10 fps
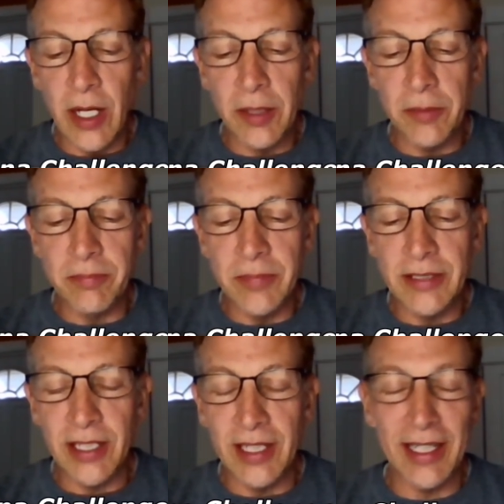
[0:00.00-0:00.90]
Um,
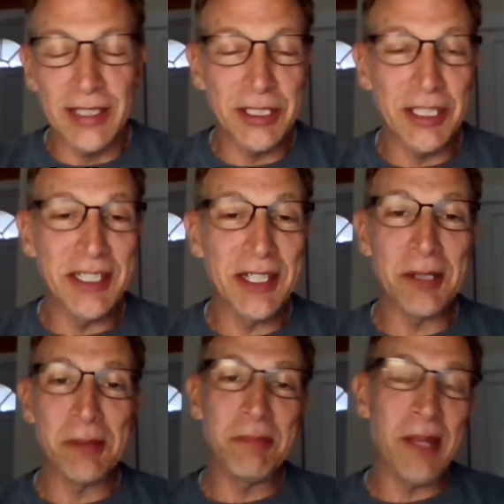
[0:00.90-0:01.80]
it's an election
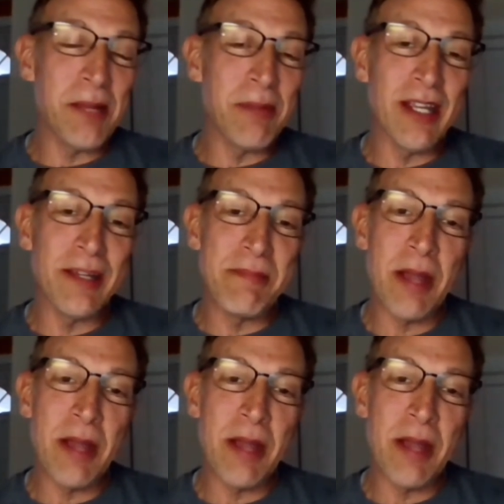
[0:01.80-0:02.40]
year, maybe.